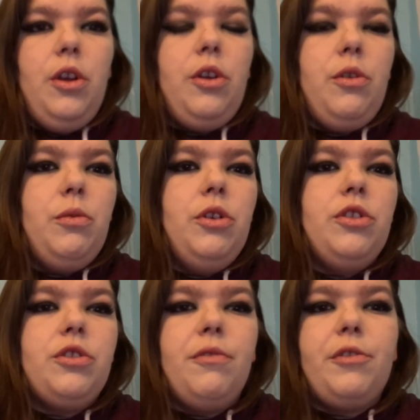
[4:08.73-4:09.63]
who
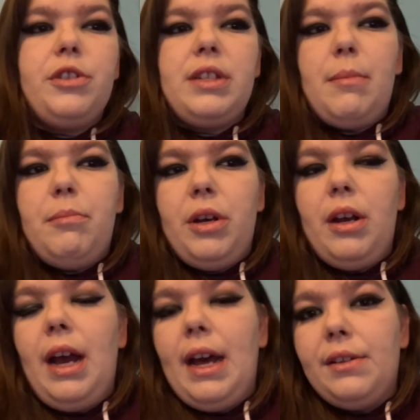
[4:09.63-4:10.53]
was of good
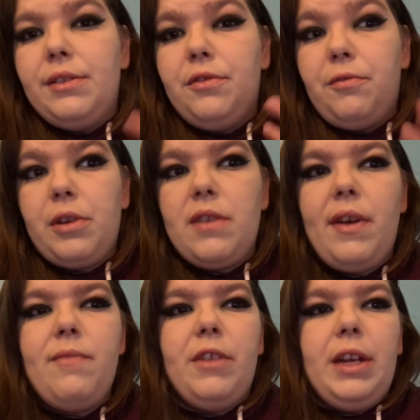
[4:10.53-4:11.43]
temper and free of
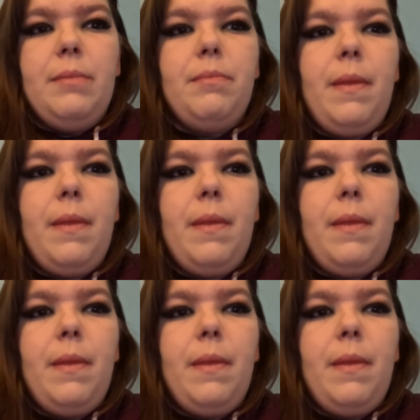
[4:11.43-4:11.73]
envy.